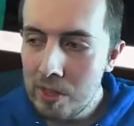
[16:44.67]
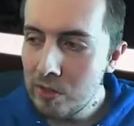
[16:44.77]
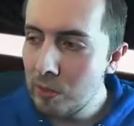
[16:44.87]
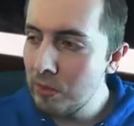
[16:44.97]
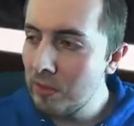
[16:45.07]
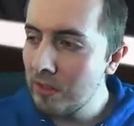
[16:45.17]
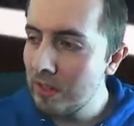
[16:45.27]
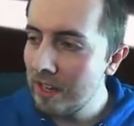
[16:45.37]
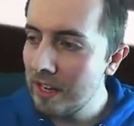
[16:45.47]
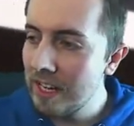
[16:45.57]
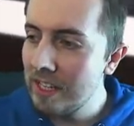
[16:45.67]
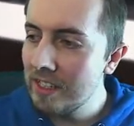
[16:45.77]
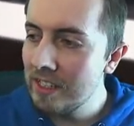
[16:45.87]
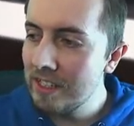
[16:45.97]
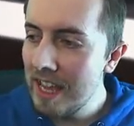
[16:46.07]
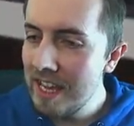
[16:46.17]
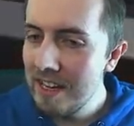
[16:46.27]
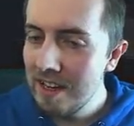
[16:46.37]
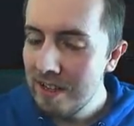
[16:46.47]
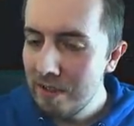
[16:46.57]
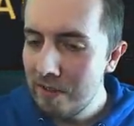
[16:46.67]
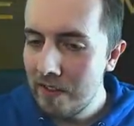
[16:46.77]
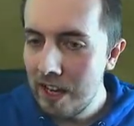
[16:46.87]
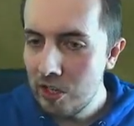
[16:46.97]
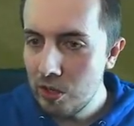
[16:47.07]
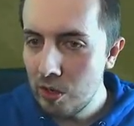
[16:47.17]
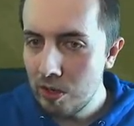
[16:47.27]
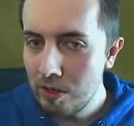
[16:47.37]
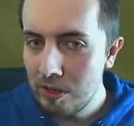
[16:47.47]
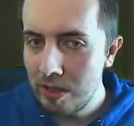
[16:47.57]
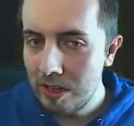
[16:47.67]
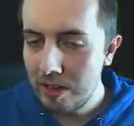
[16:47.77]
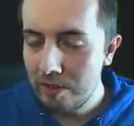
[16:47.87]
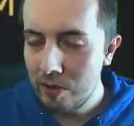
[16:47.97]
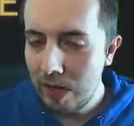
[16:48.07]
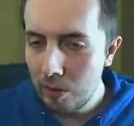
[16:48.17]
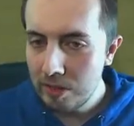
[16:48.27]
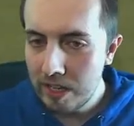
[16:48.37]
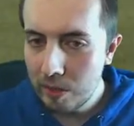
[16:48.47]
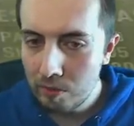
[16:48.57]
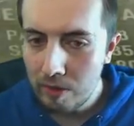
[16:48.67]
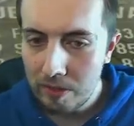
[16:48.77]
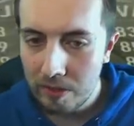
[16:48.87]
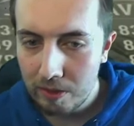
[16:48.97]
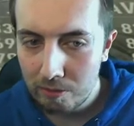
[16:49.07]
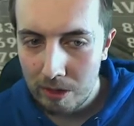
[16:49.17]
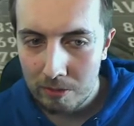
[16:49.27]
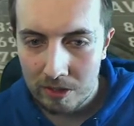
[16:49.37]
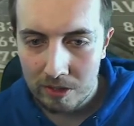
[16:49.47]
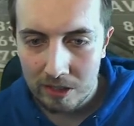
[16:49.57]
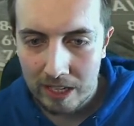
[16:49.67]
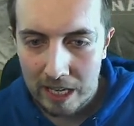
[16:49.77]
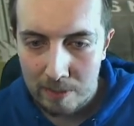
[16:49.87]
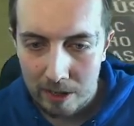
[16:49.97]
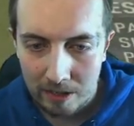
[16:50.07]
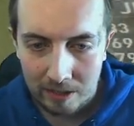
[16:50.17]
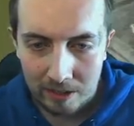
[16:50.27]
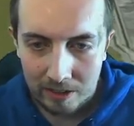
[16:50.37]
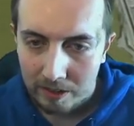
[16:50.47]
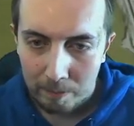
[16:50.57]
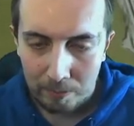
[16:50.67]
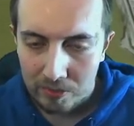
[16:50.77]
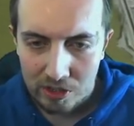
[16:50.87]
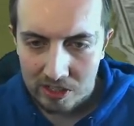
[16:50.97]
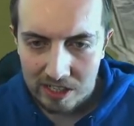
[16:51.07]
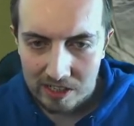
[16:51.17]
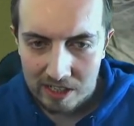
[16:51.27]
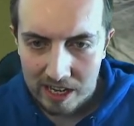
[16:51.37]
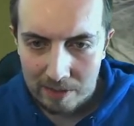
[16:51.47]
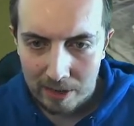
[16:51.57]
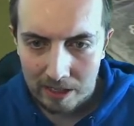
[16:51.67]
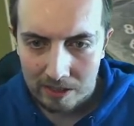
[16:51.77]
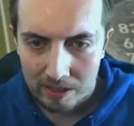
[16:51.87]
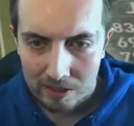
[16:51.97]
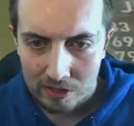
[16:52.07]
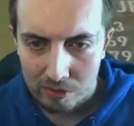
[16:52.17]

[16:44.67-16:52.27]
scores an insane finesse shot at a very close angle around the keeper. Just insane, man. Just